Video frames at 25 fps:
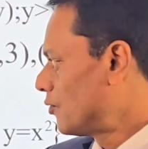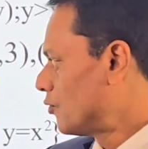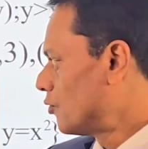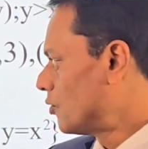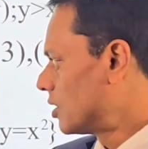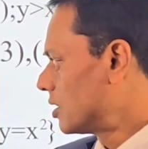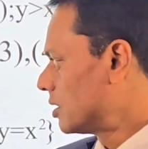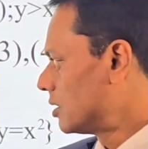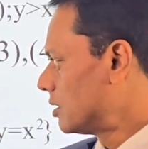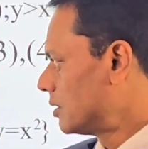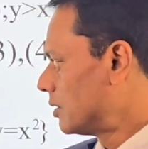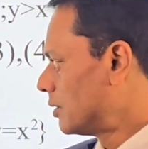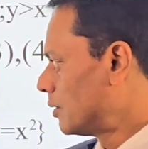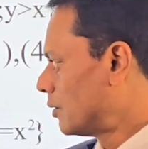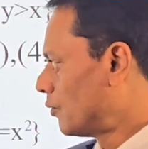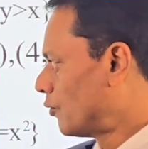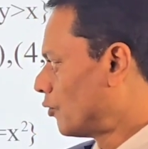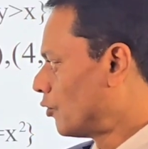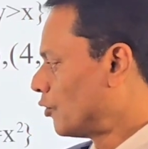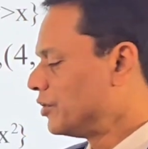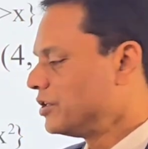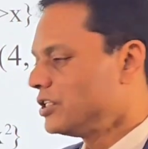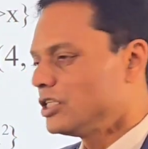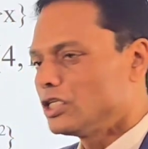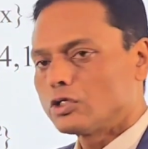of 1,
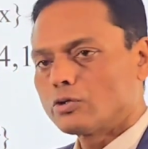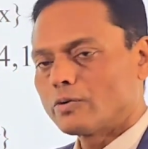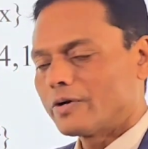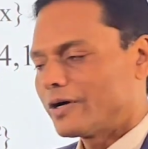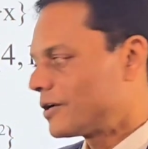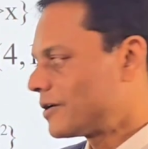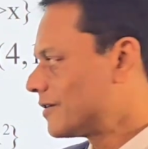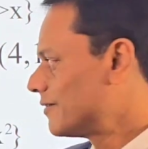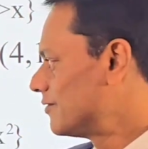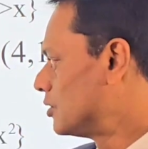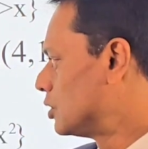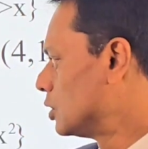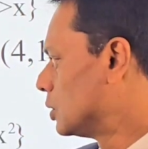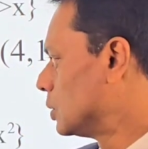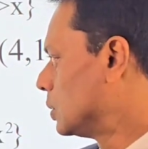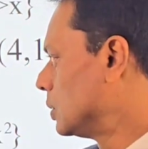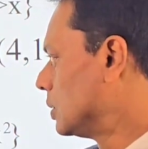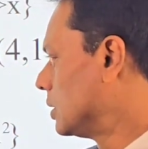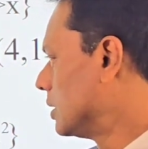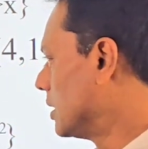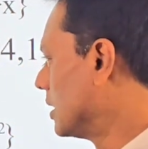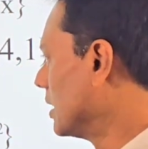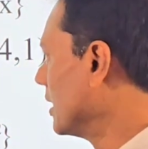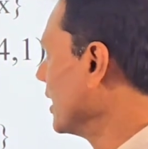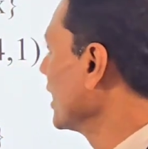4 is the square of
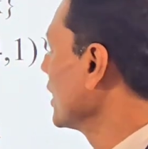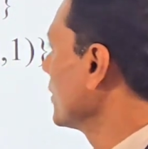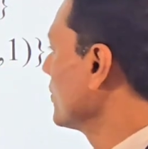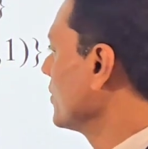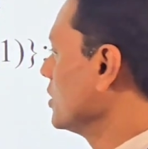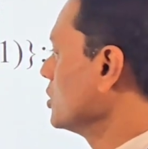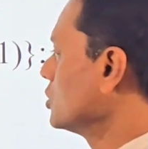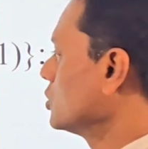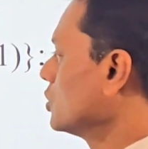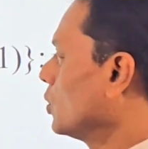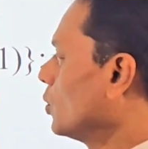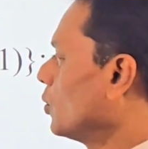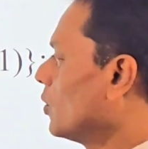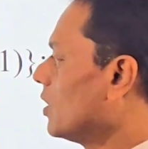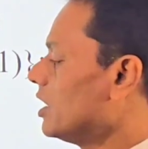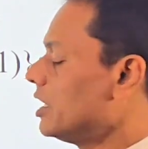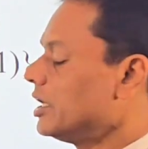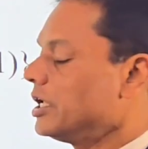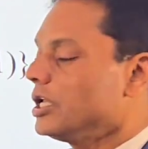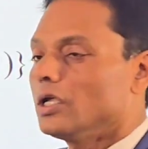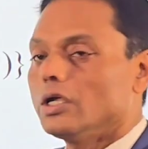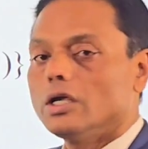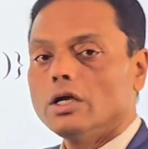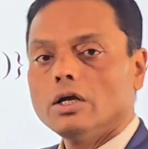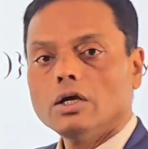2. Likewise, so
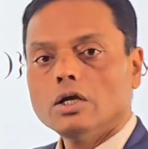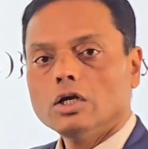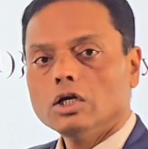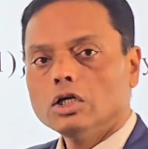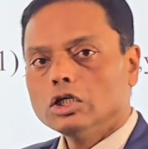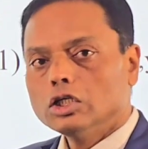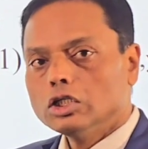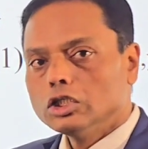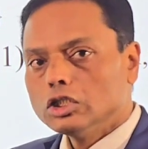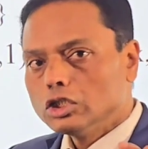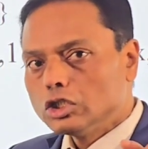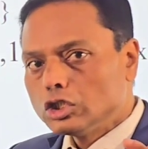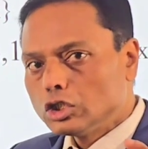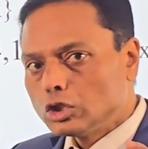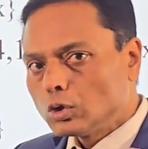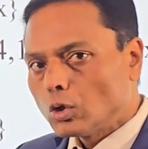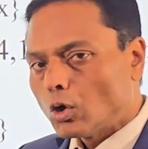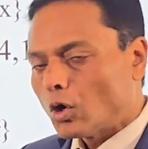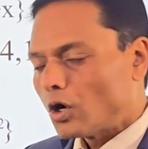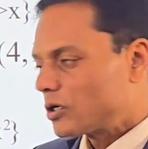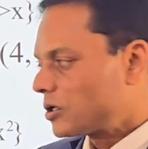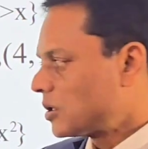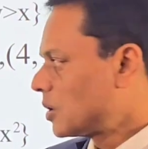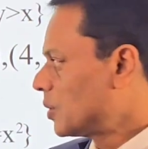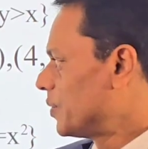only 2
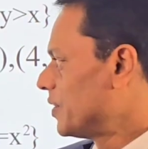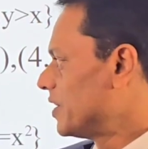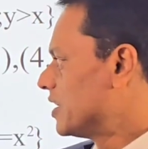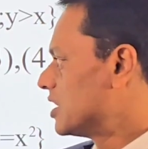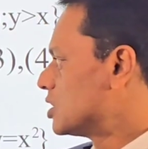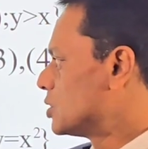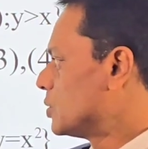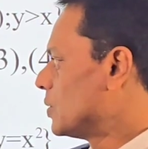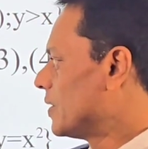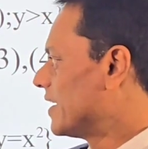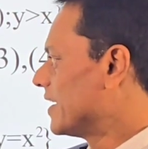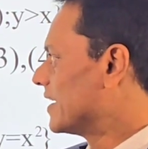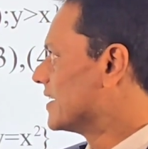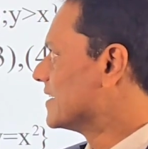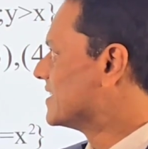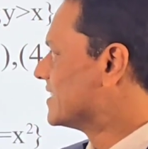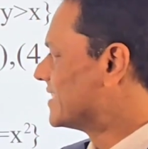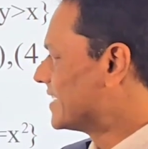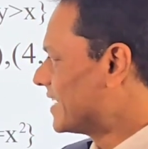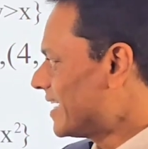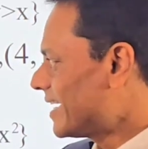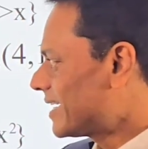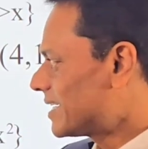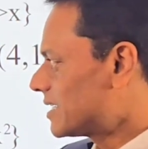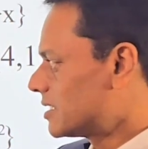order pairs we can
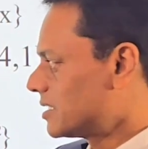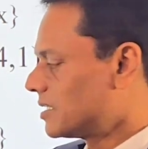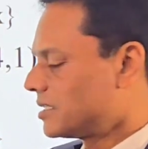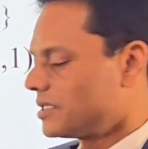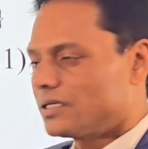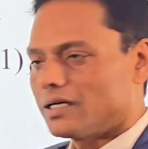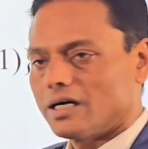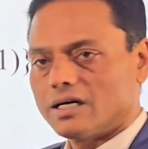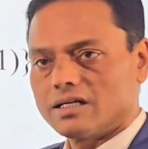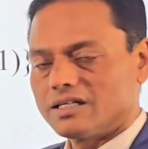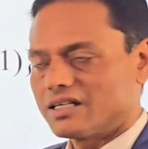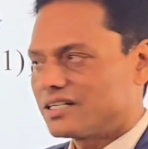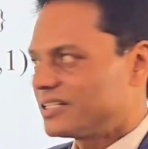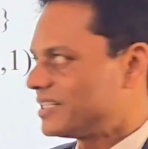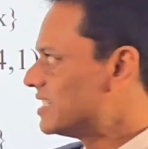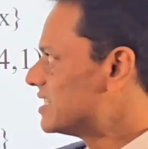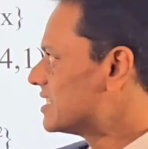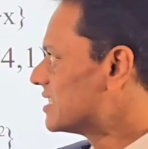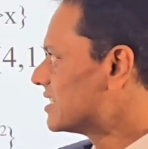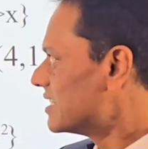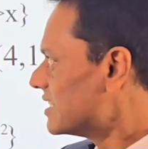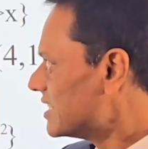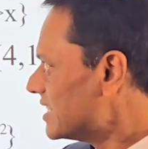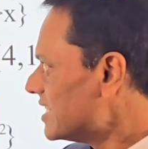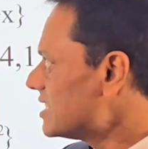select under
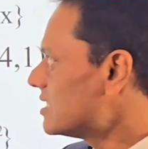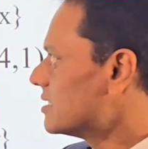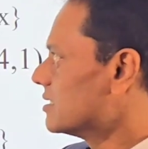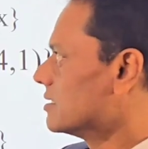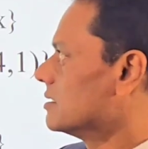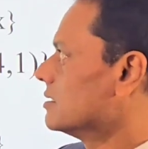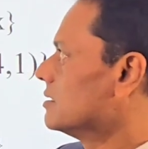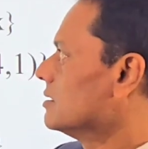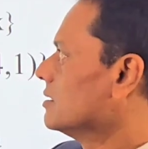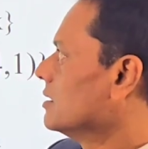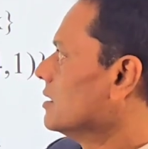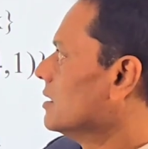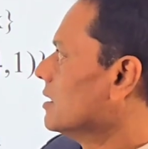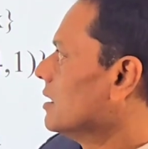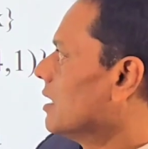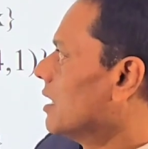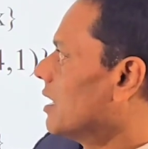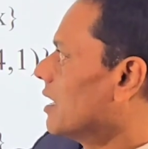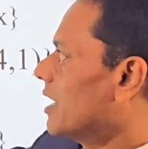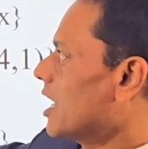this condition.